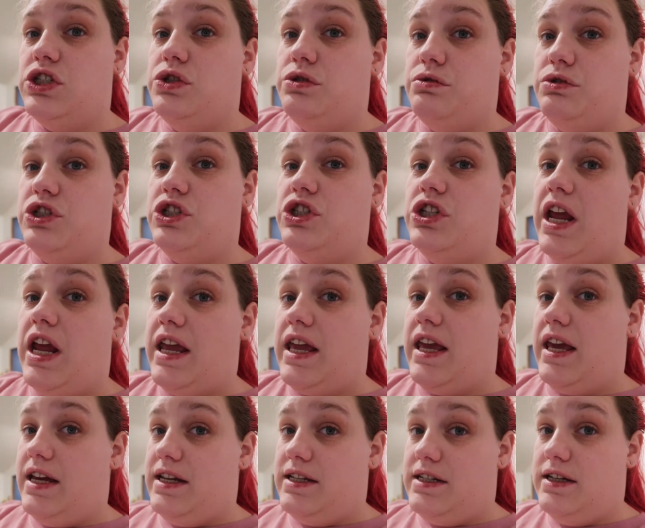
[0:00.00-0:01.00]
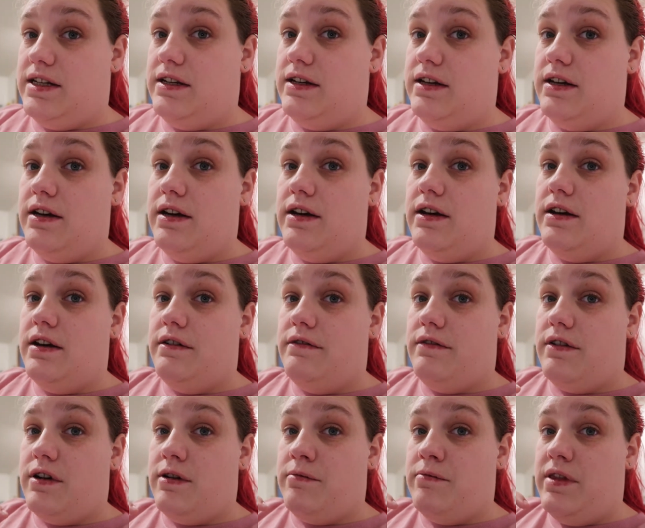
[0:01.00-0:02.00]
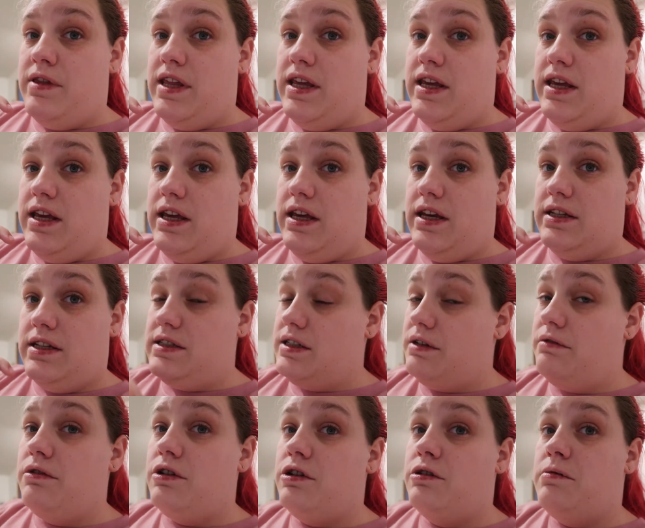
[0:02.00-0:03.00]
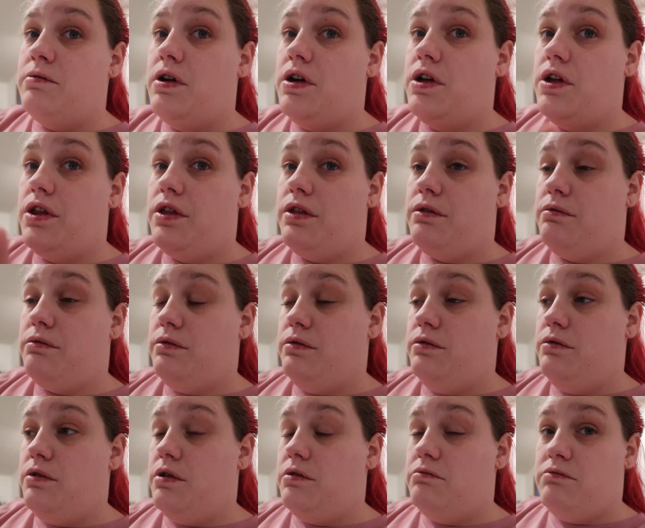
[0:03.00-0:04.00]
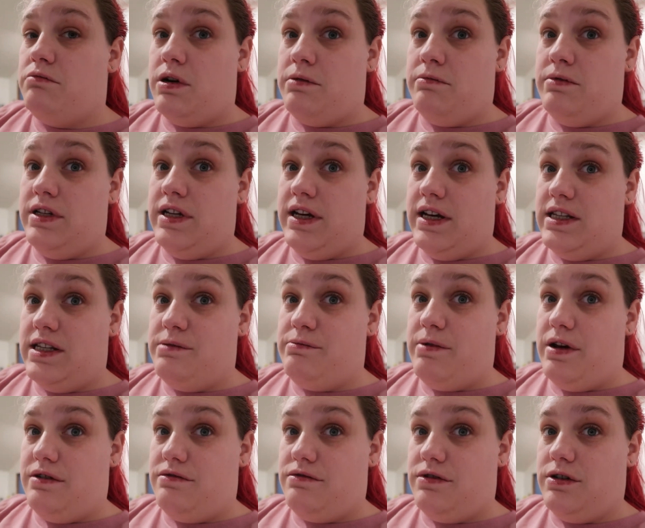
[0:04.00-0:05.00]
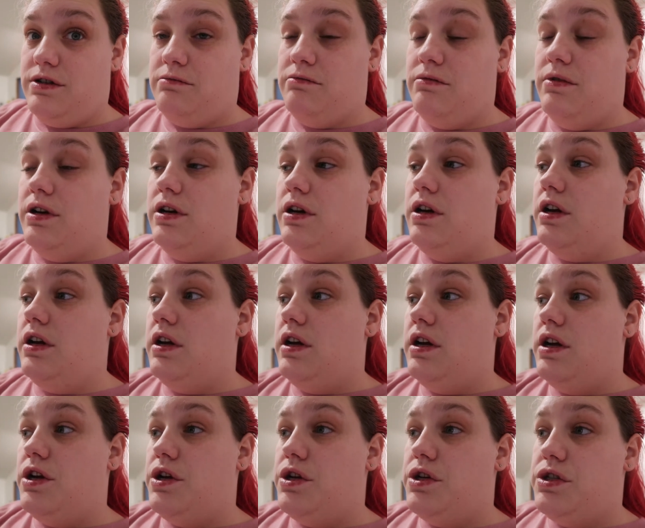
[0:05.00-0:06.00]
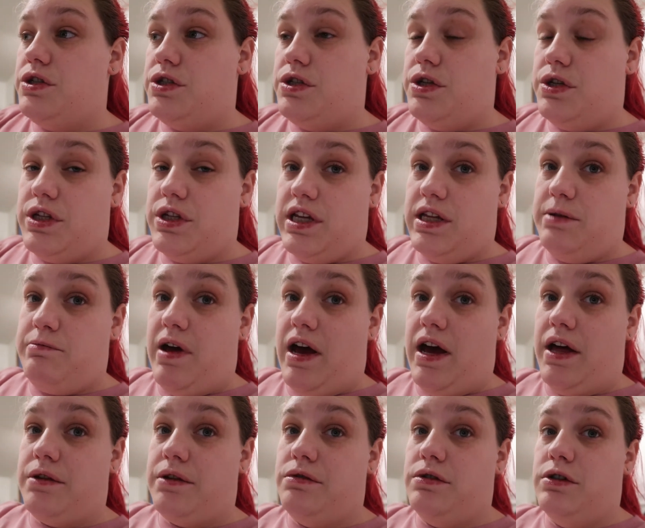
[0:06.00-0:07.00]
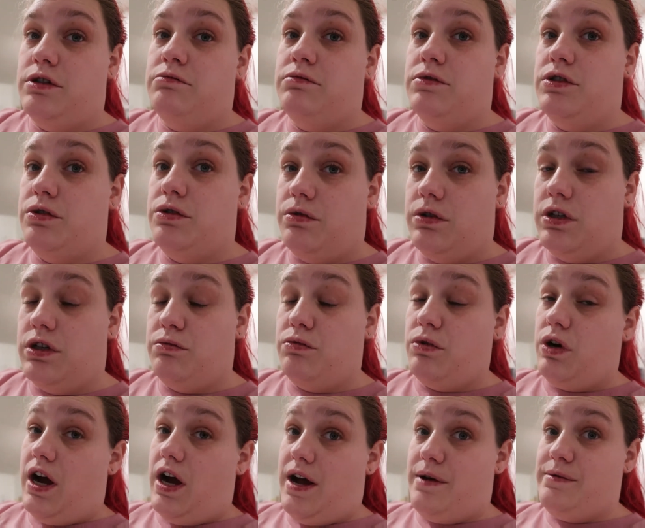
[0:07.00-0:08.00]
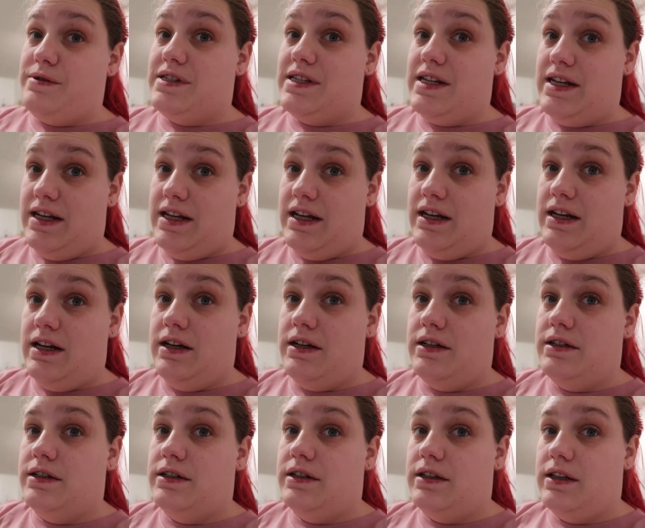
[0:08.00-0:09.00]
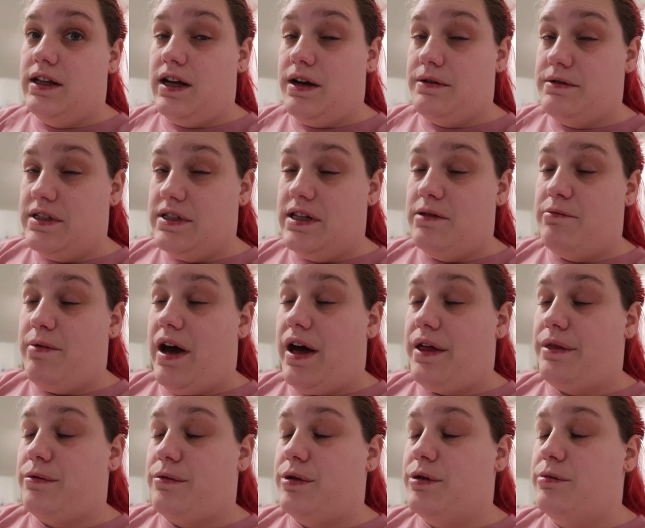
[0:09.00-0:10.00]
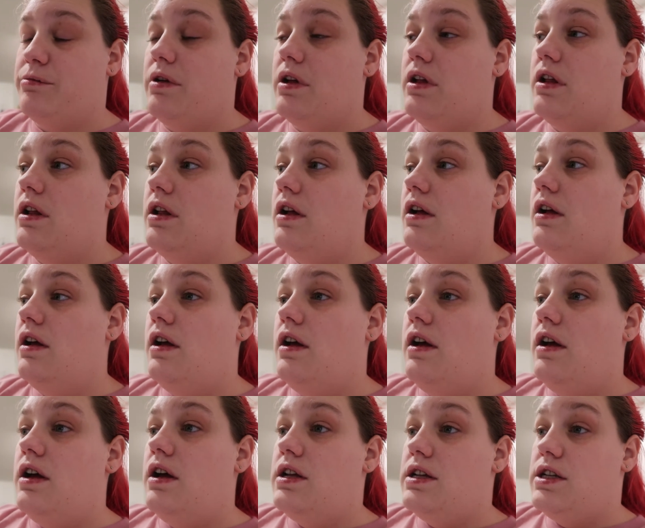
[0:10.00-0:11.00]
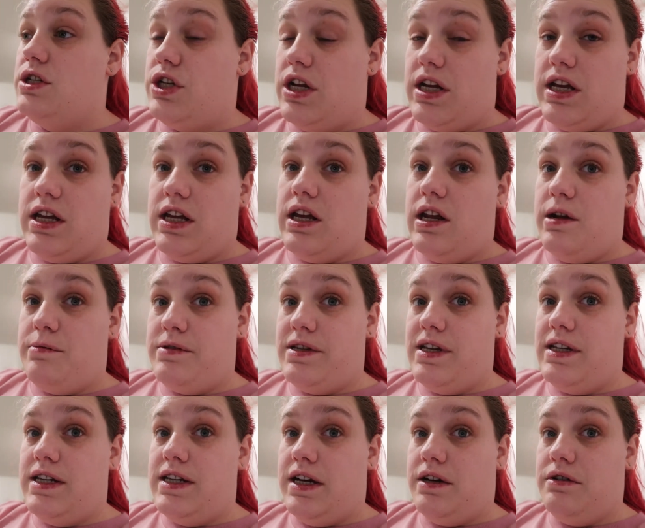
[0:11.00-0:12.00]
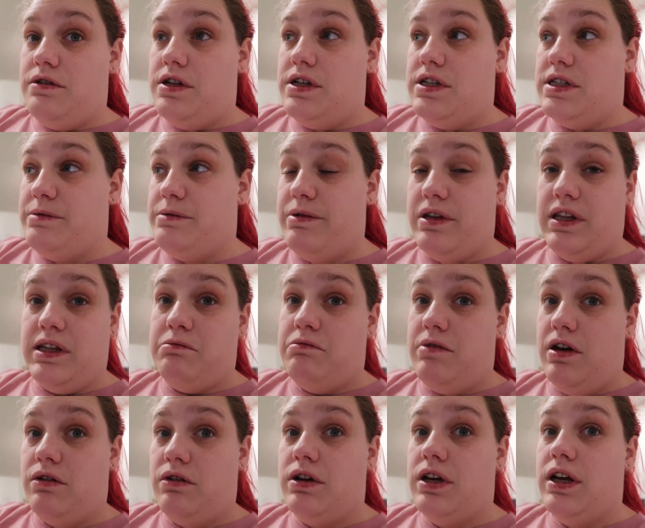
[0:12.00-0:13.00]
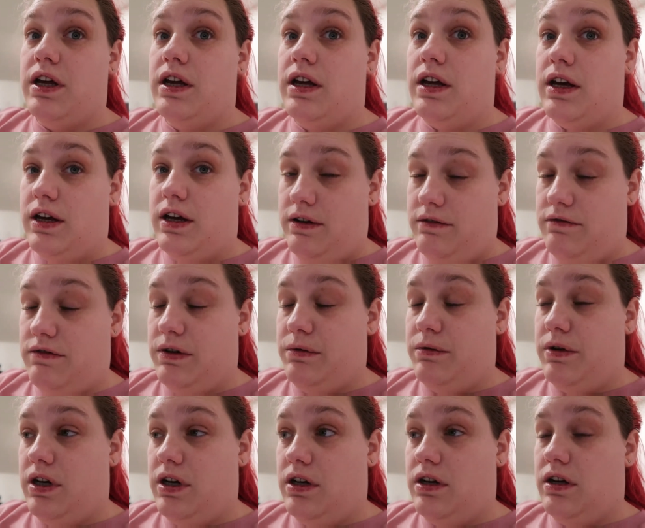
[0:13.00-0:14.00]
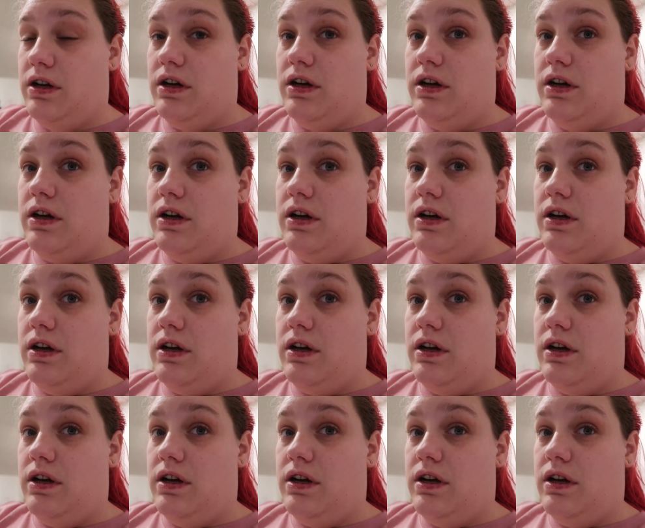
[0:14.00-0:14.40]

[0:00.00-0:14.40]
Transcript: to shake it from the sunroom through mom and dad's bedroom to the bathroom door where I was in. I think I was in the bathroom. Shaking it upside down, spilling milk, everywhere.